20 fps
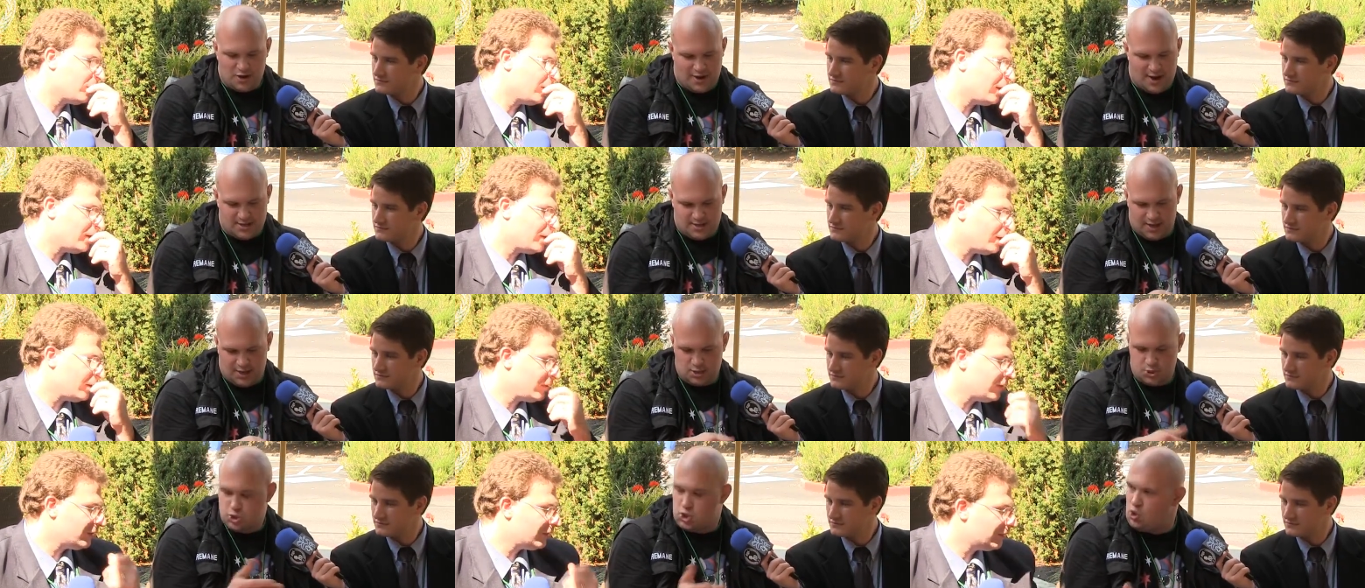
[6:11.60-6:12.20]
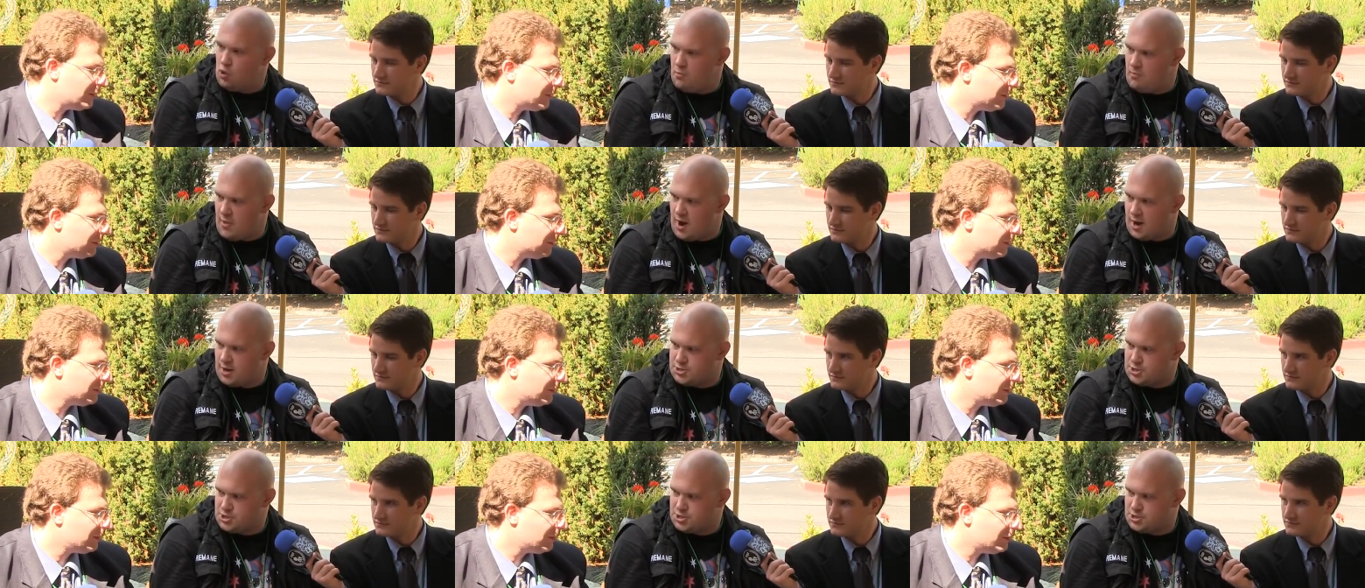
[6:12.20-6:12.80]
Speaker 1: you're not taking too
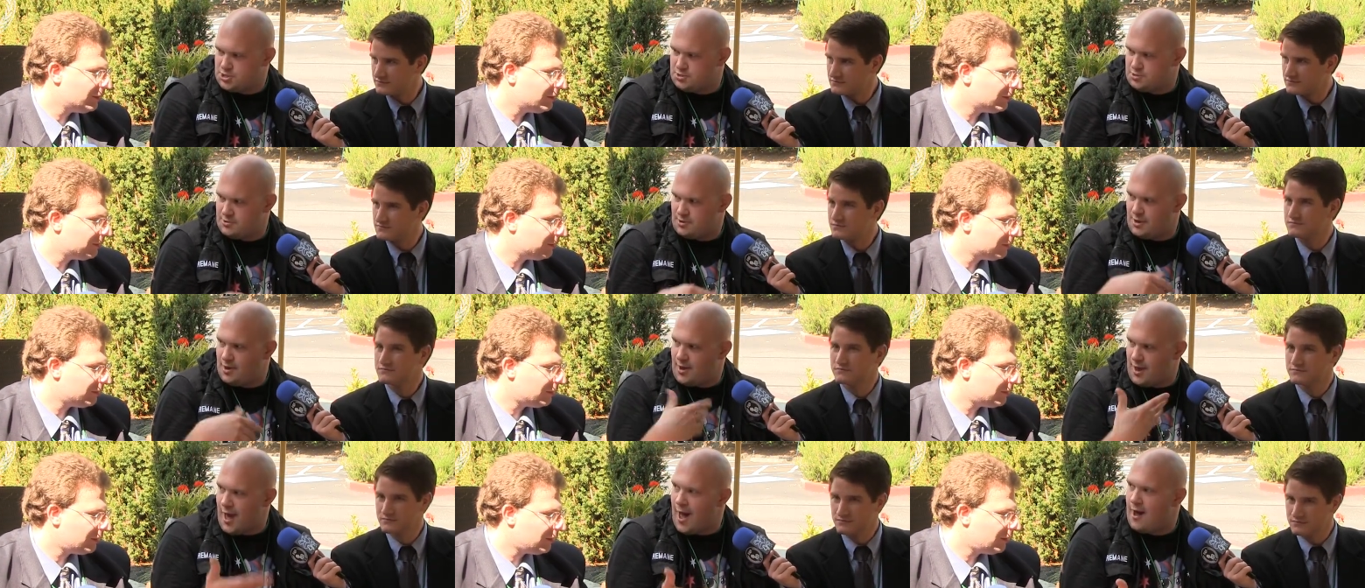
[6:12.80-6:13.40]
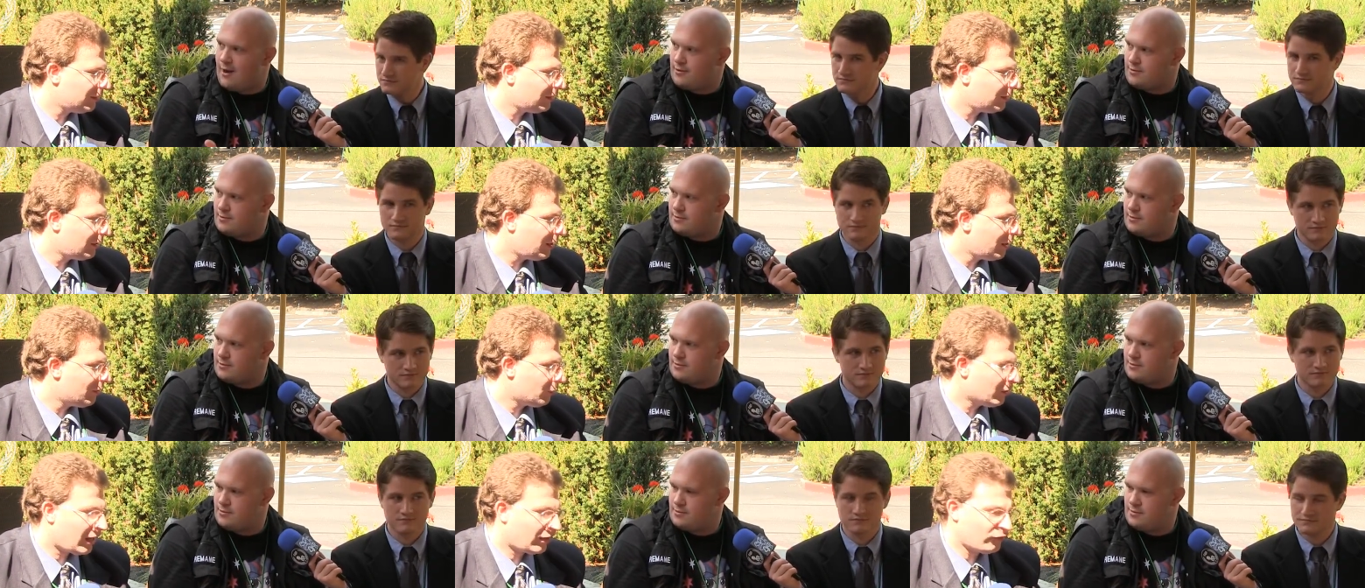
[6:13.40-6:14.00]
much out.
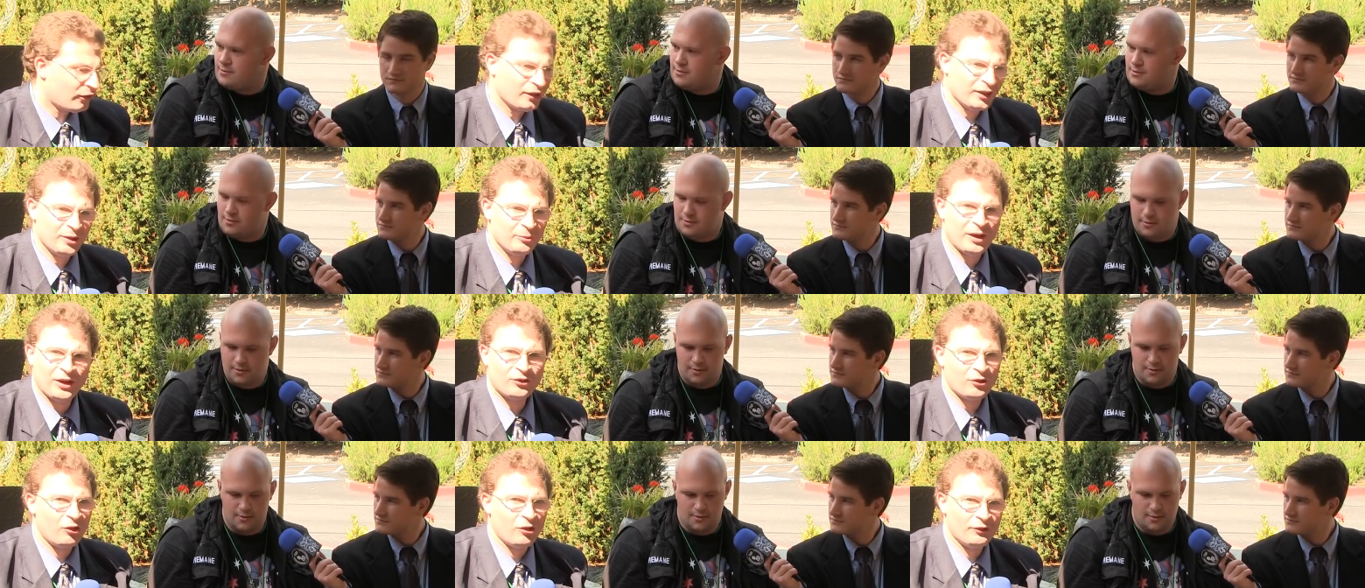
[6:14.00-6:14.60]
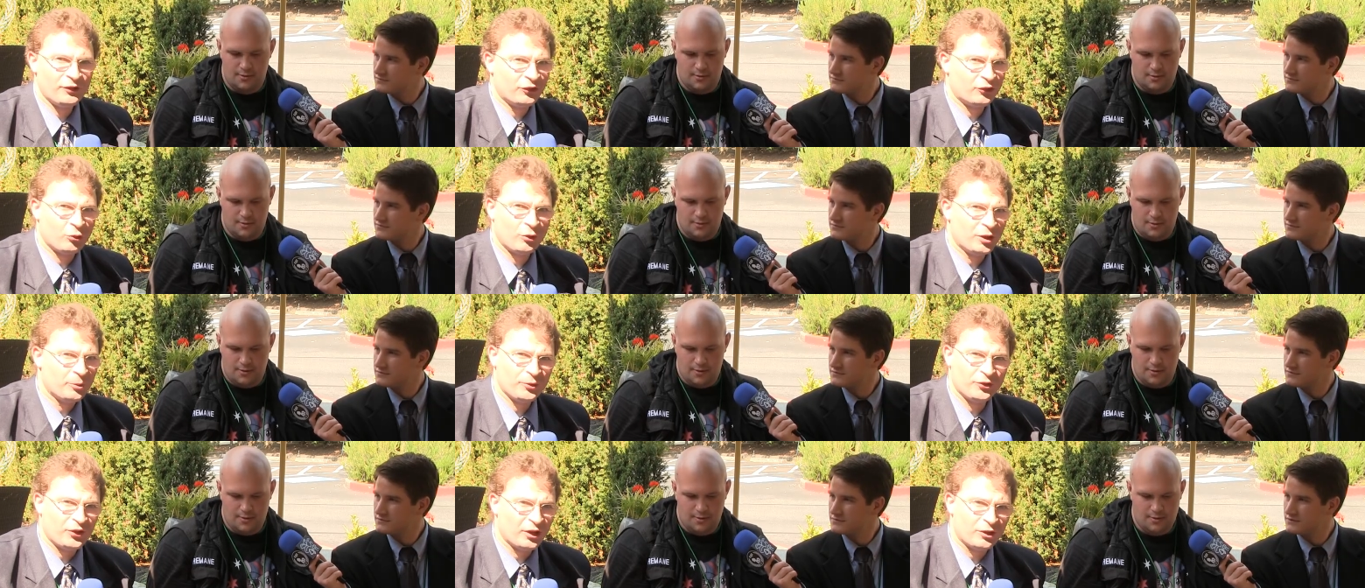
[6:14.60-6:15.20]
Speaker 2: Well, that's only makes all these
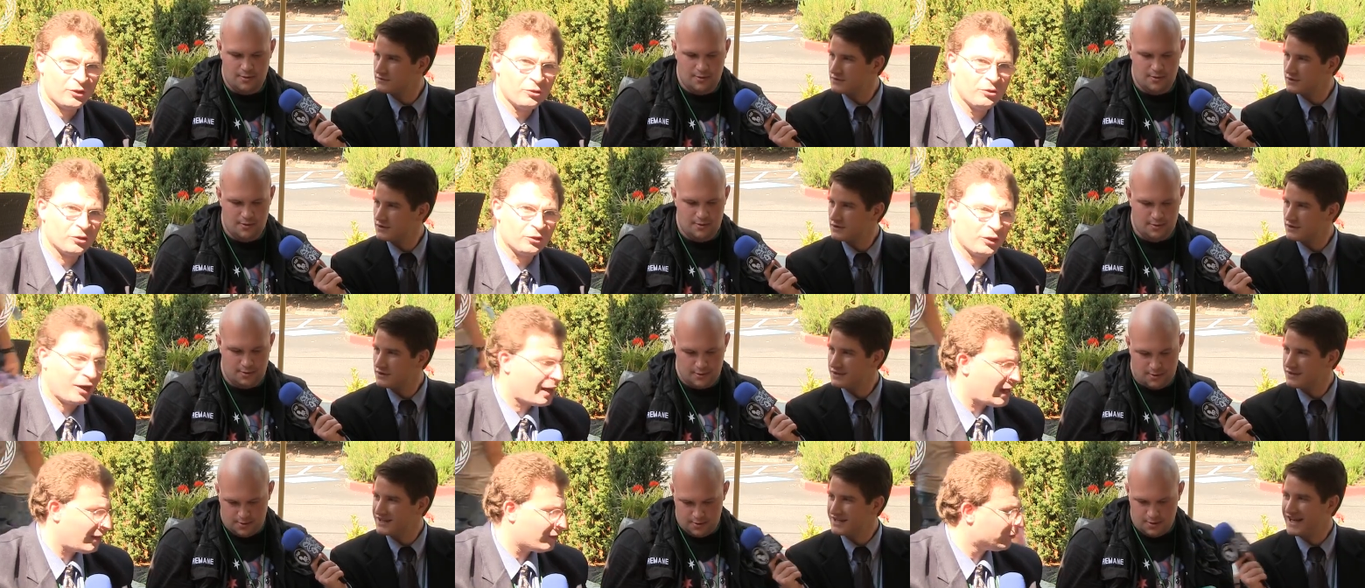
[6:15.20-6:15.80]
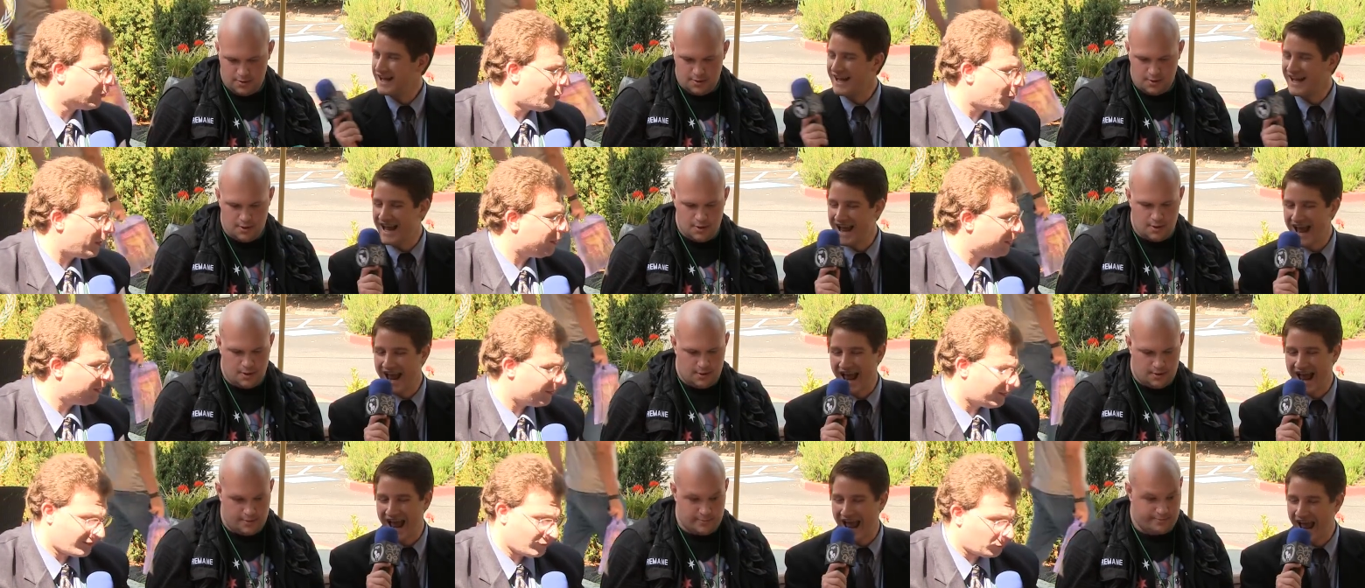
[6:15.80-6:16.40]
20% cooler. I had no
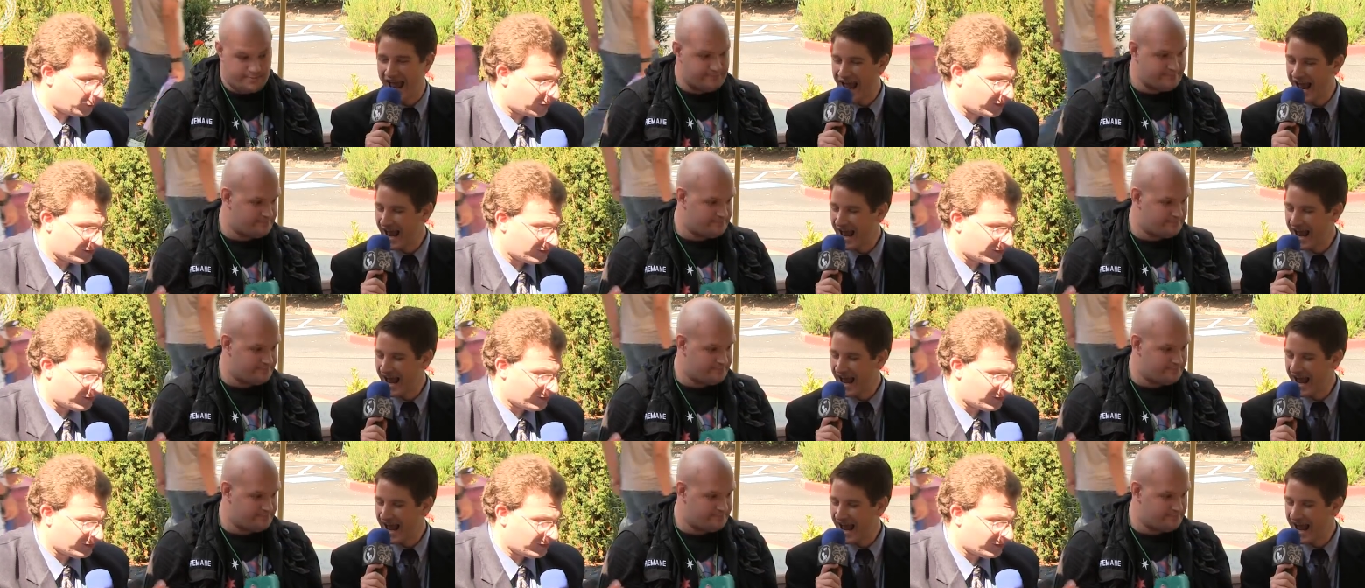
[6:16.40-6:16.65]
idea that this was